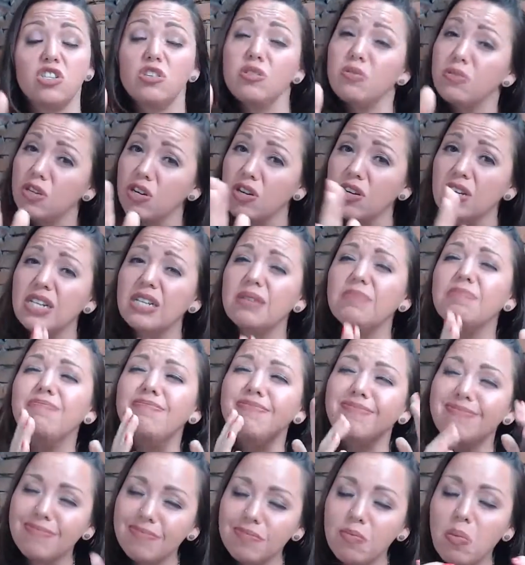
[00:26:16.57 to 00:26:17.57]
You're going to,
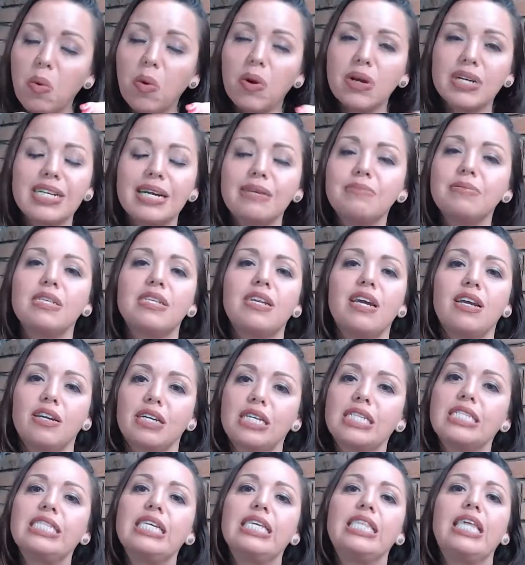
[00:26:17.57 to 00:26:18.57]
more times than not, you're
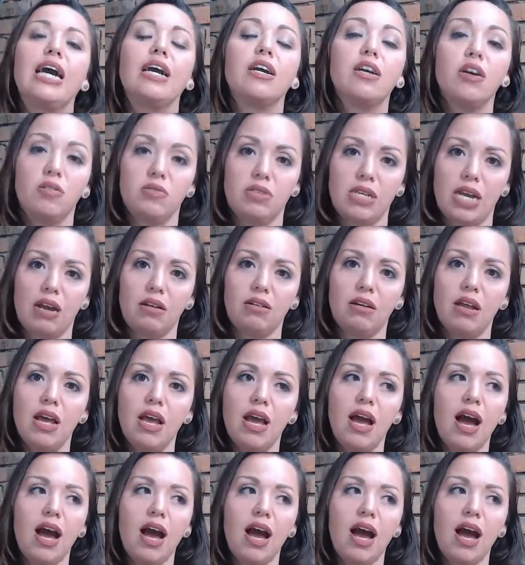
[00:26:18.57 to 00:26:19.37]
going to see that go down.